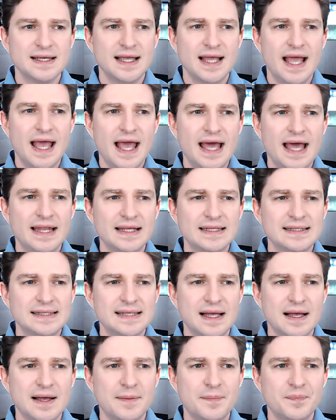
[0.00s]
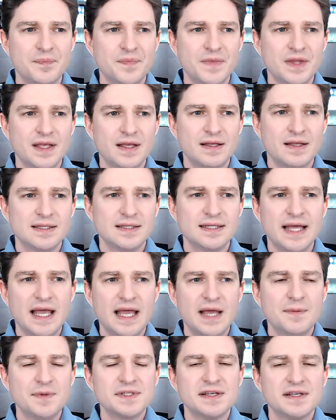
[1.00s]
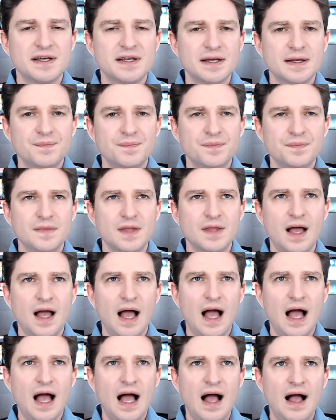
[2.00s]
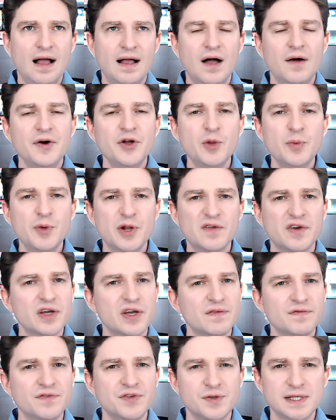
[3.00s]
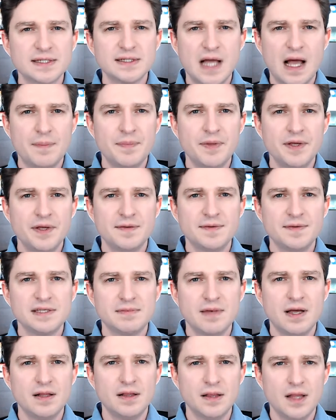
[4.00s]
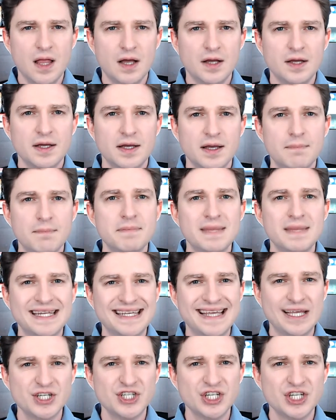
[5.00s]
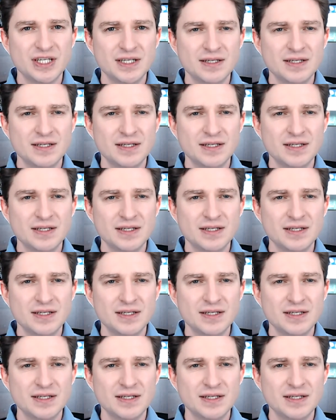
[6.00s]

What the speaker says: And it's today was a little bit of a confusing topic. It was about luck mitigation.